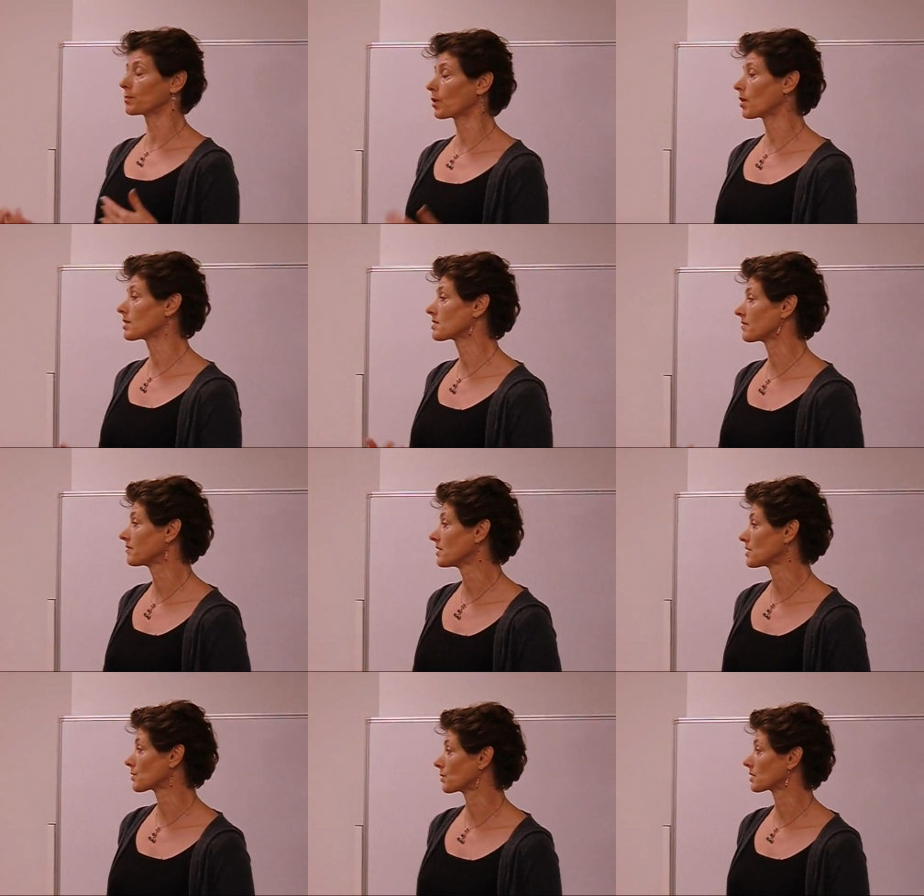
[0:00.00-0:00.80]
parts of
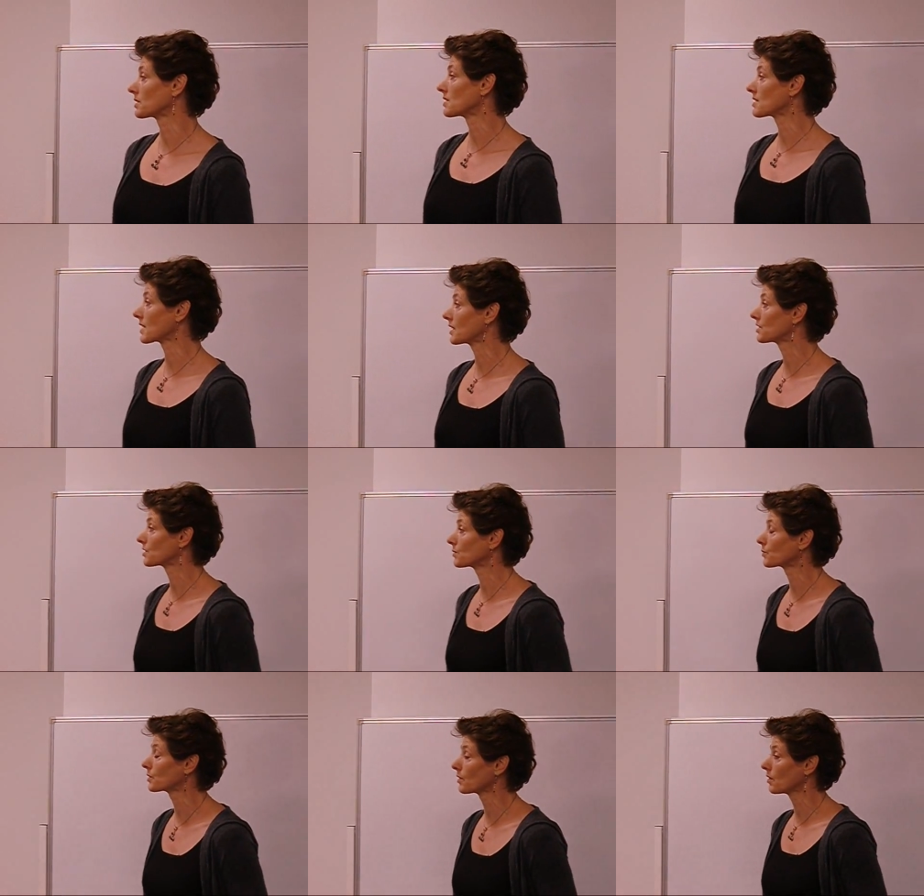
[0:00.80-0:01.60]
this
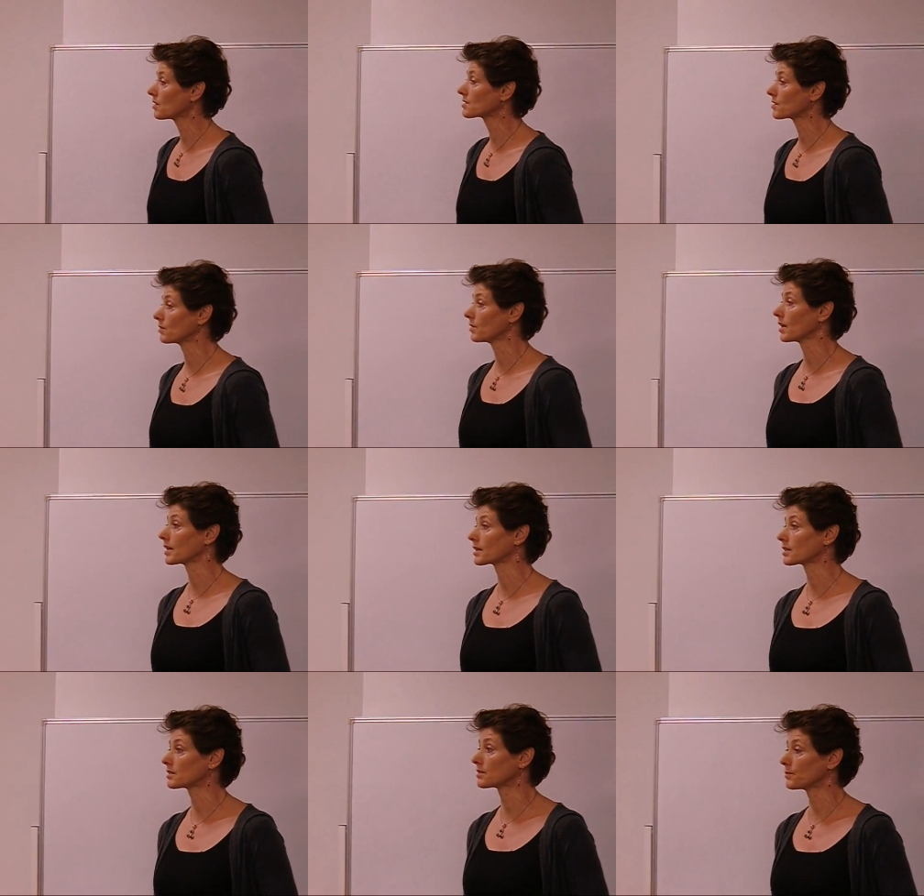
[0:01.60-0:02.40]
organization would also like
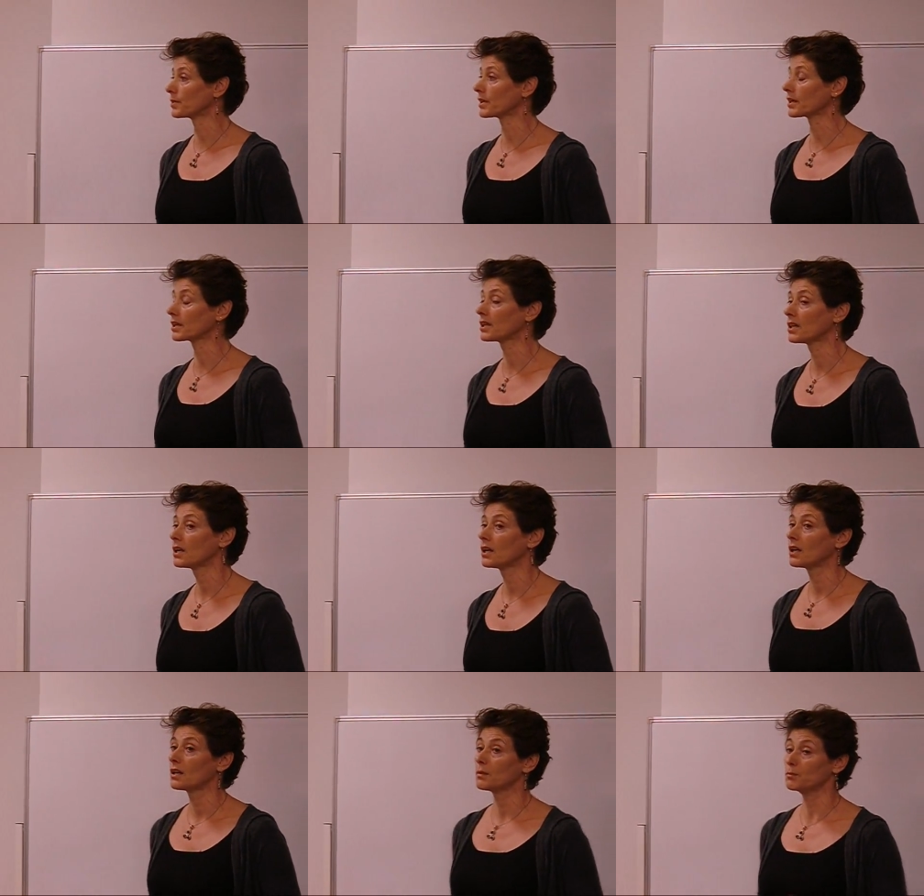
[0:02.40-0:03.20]
it to be
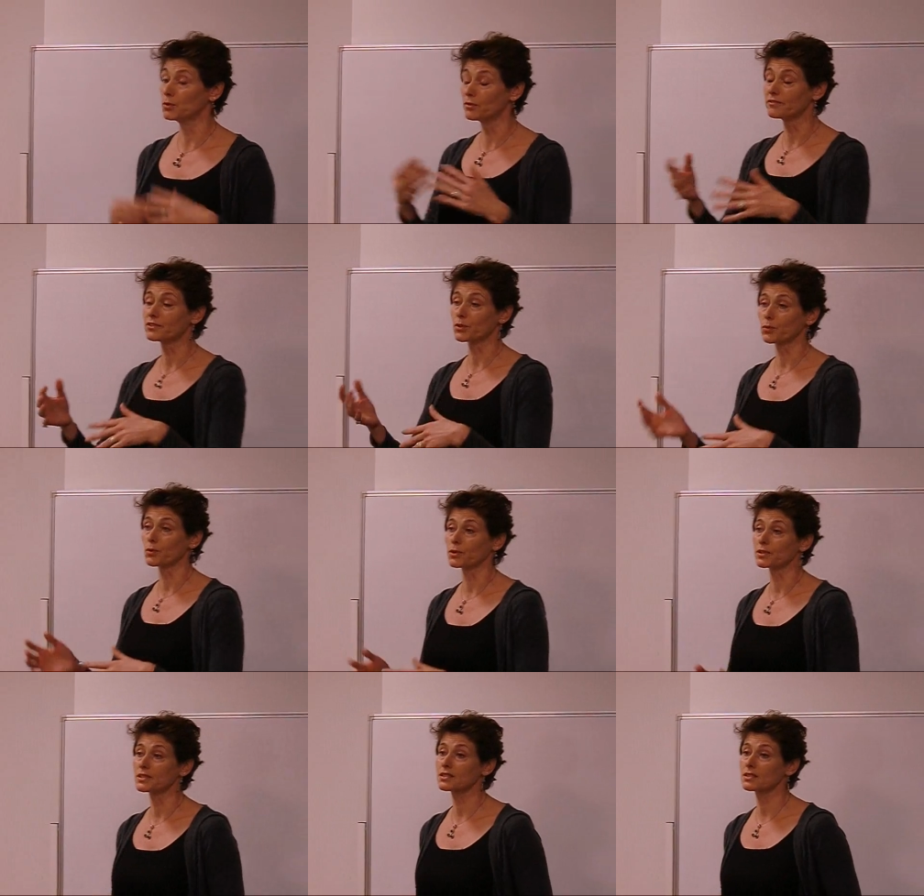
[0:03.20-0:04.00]
moved
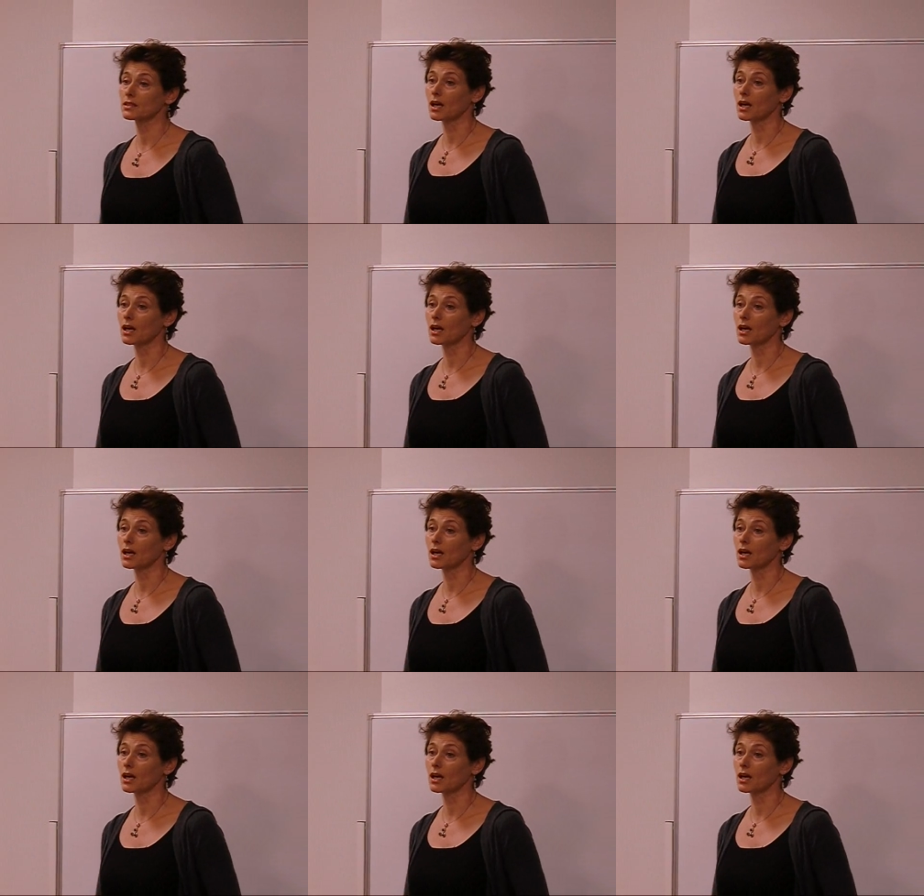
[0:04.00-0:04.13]
towards.